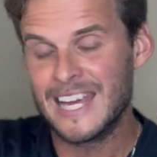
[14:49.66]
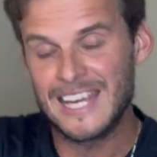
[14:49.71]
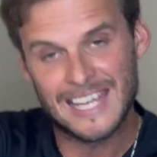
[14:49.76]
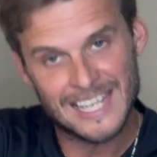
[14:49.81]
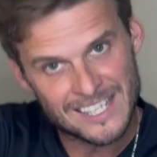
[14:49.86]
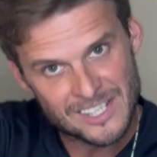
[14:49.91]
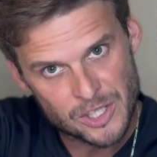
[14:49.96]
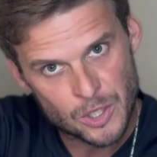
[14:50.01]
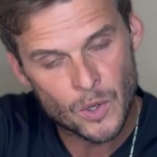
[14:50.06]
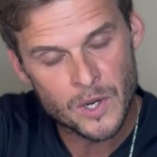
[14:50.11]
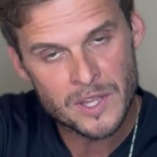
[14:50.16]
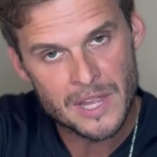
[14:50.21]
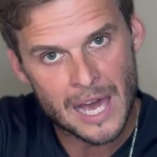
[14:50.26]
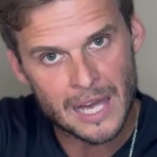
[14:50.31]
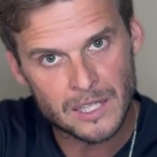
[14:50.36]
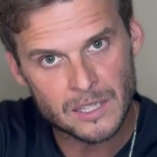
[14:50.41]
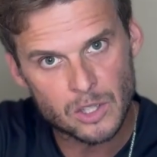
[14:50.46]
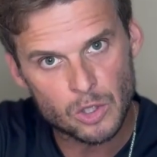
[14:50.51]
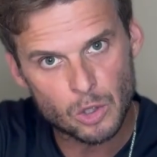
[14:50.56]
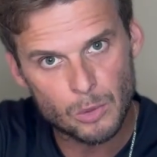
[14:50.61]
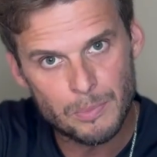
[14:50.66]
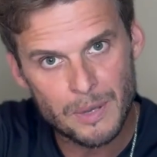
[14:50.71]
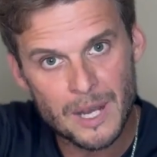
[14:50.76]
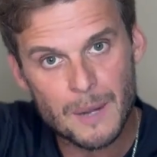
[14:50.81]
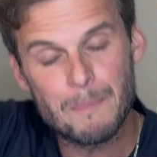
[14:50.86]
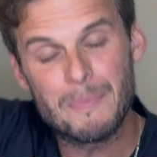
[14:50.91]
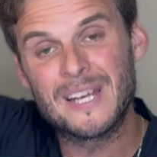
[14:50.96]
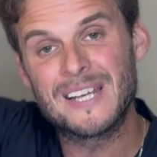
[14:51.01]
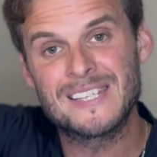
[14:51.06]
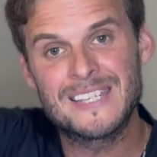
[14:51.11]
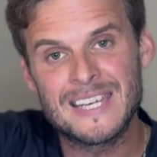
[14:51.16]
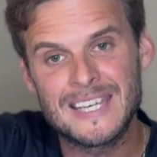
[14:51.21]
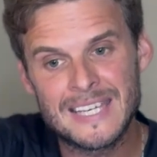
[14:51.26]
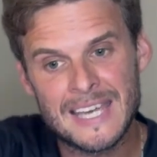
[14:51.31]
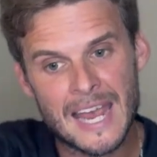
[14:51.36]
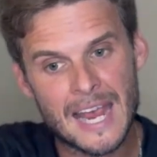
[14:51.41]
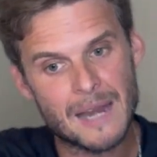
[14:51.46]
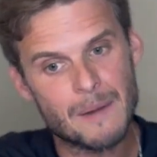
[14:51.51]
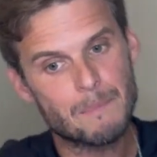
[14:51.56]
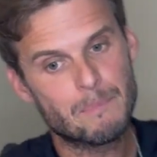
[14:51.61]
He's doing that a little bit because he
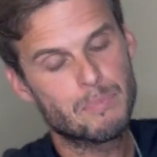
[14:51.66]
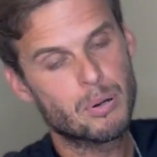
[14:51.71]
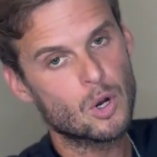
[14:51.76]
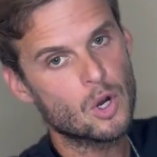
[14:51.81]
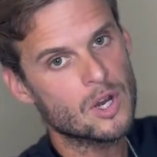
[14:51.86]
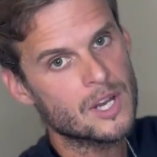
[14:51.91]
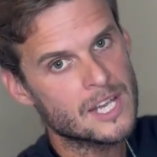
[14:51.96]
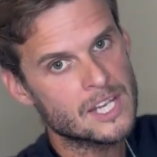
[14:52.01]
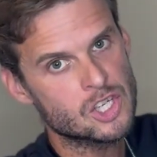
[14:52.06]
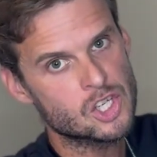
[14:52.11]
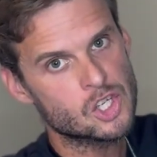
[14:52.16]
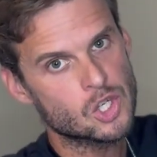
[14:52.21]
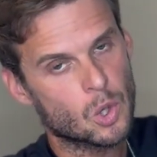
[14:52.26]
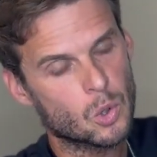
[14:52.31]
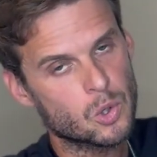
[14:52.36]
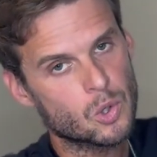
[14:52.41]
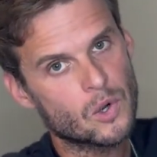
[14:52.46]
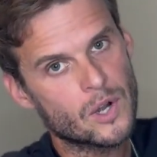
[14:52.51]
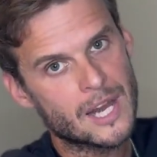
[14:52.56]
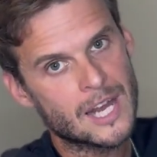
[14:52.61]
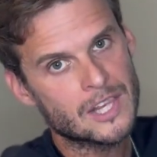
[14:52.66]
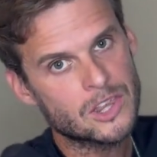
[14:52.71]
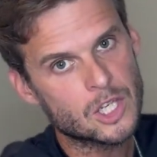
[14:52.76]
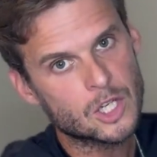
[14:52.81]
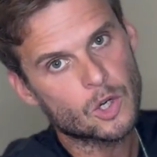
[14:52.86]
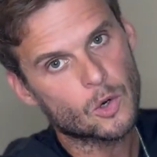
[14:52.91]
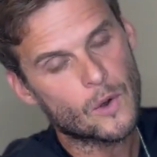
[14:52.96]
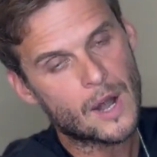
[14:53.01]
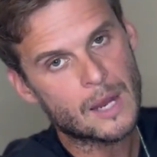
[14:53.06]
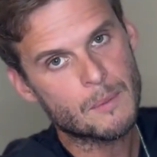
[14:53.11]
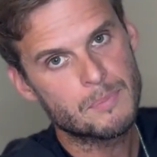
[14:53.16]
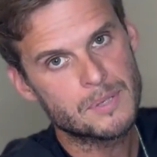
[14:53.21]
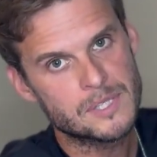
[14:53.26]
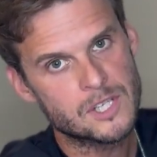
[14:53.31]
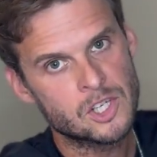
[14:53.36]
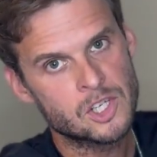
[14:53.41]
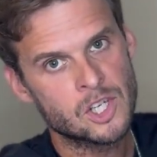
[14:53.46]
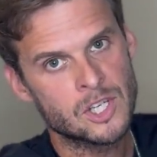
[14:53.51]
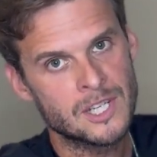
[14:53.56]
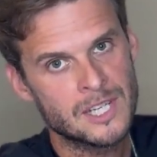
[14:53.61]
can't put his shoulder in the correct
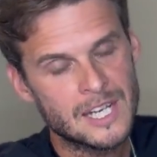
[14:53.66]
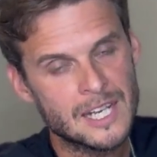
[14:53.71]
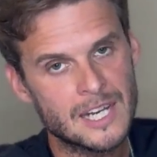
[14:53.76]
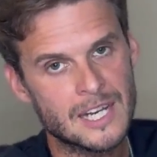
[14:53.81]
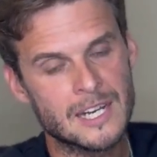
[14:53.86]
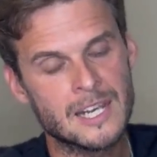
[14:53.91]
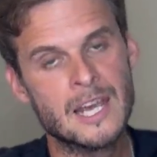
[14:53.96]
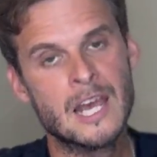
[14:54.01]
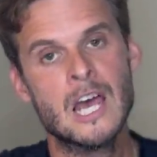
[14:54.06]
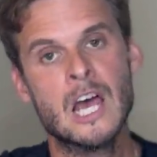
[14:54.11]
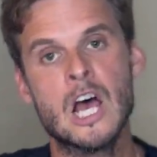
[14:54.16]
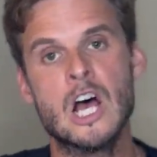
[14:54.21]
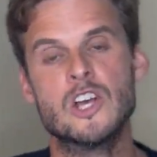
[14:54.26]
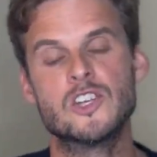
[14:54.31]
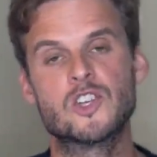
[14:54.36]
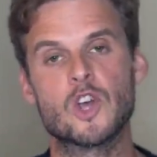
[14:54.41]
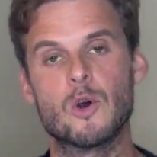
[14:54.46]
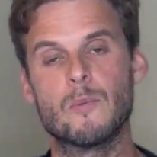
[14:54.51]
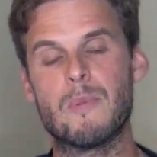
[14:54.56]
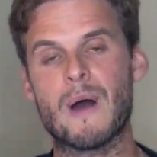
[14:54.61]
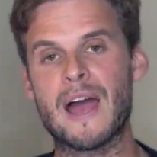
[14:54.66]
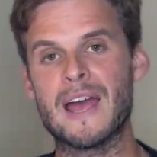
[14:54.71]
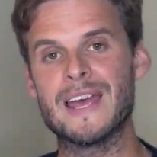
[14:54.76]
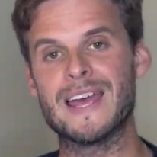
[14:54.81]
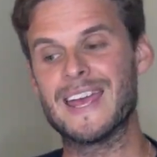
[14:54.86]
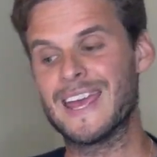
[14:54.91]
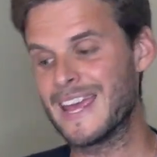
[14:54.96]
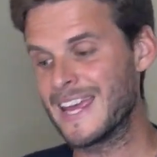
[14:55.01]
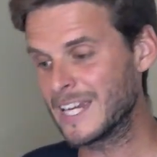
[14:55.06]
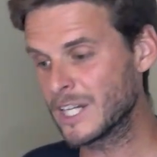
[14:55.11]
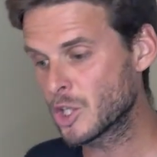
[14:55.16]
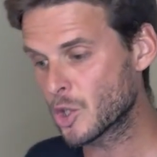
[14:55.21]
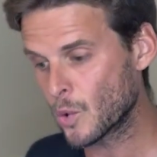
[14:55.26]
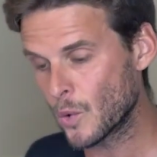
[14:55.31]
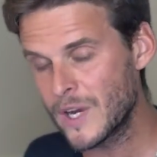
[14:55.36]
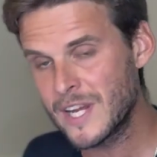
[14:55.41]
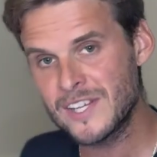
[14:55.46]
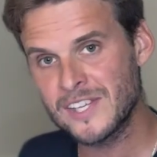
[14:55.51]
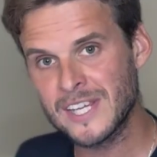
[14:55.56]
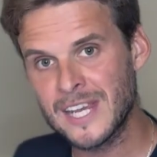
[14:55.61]
position needed. So by
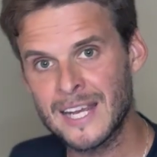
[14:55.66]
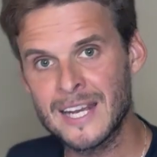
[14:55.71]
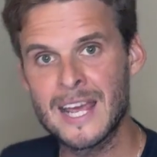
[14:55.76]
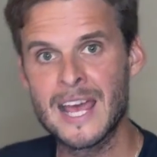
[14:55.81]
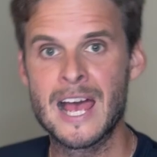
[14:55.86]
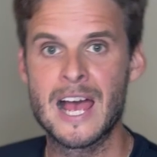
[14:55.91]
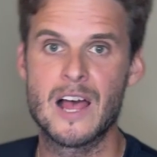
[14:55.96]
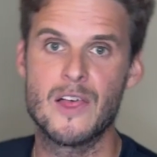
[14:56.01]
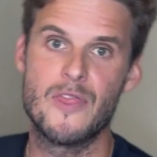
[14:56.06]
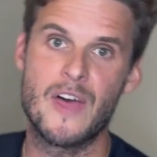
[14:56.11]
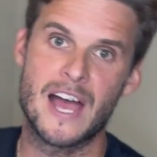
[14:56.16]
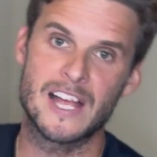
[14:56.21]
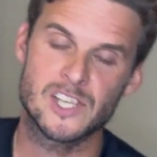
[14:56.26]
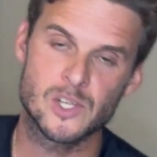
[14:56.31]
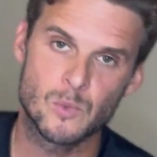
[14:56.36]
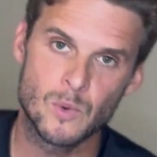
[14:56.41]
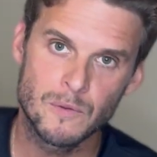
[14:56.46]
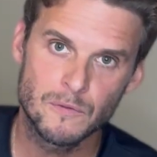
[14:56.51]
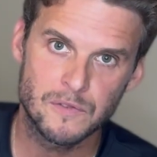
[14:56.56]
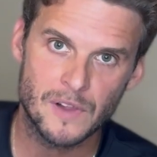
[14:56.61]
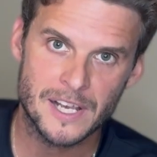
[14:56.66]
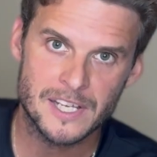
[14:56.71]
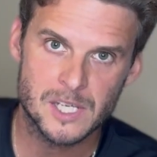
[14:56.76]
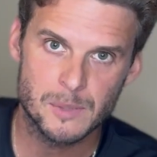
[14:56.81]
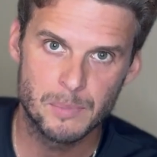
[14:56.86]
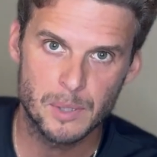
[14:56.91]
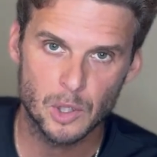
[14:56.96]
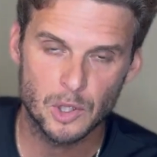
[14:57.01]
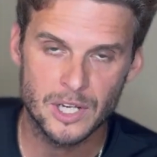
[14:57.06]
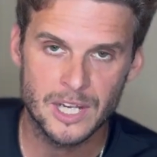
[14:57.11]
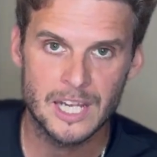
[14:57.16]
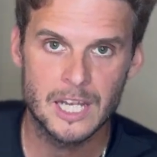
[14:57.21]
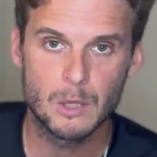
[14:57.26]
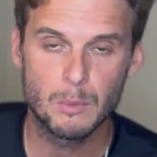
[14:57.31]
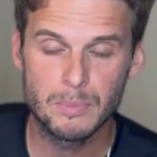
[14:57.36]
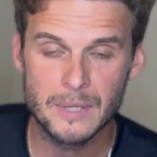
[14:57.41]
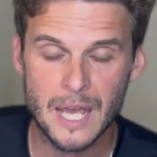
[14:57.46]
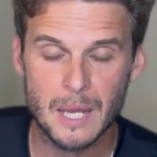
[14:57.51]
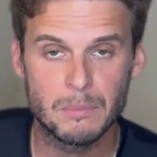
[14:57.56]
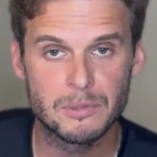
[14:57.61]
increasing that swim flexibility, he'll
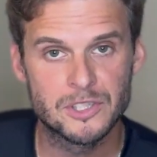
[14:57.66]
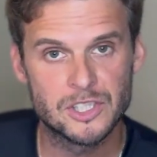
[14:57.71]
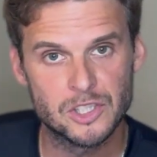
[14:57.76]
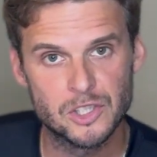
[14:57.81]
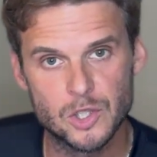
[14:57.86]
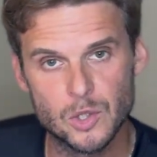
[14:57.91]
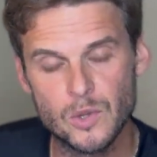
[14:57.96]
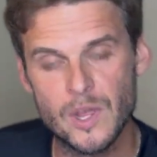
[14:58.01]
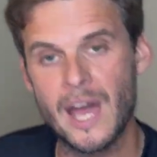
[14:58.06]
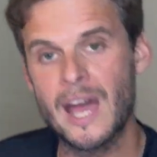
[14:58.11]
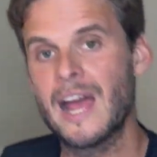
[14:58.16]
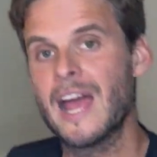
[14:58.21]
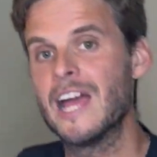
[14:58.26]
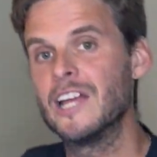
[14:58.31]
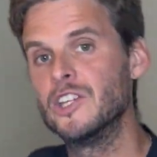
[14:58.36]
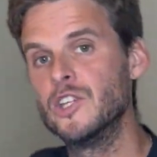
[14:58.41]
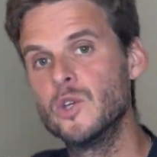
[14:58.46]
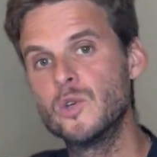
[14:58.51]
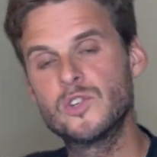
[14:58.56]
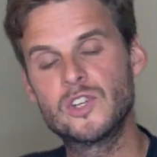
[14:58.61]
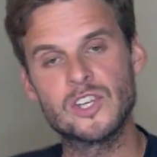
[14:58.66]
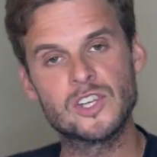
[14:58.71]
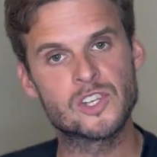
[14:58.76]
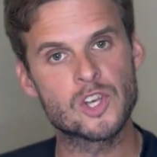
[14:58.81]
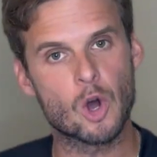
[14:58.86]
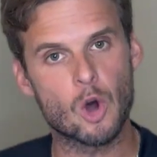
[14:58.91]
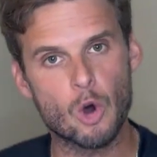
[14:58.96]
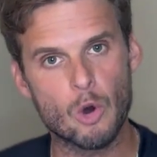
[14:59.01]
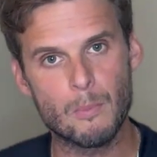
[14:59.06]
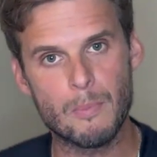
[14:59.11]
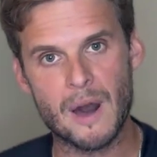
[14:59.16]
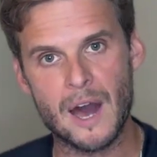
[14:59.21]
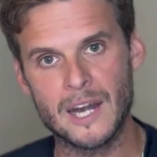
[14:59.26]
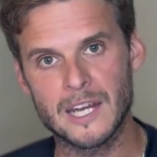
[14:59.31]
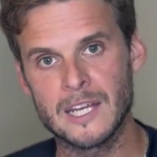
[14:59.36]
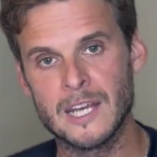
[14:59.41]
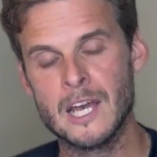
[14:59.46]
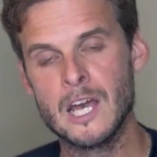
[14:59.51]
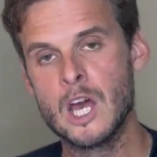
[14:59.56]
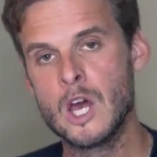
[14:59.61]
be able to do that and use his whole body.
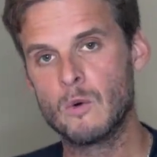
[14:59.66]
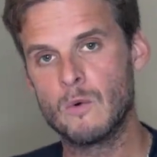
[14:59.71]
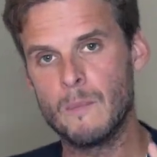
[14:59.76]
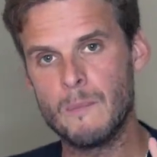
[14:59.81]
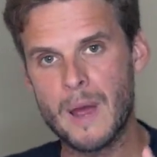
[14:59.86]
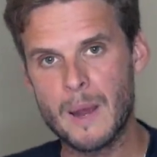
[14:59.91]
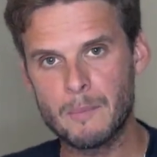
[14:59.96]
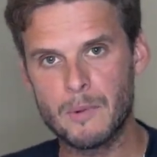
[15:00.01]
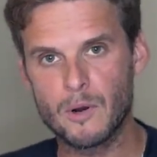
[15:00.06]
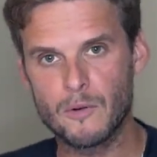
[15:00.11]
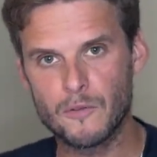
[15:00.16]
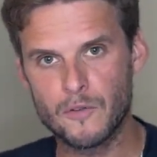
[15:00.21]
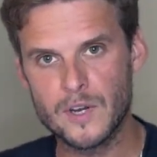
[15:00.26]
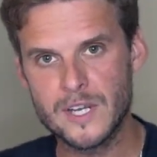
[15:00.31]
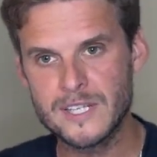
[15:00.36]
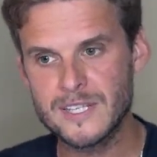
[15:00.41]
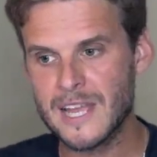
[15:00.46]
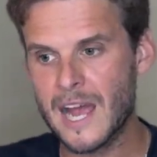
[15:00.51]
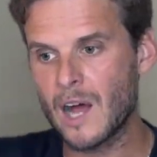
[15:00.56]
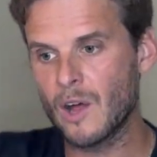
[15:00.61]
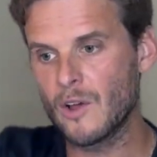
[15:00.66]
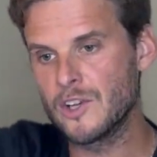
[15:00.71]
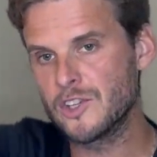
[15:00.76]
Remember, freestyle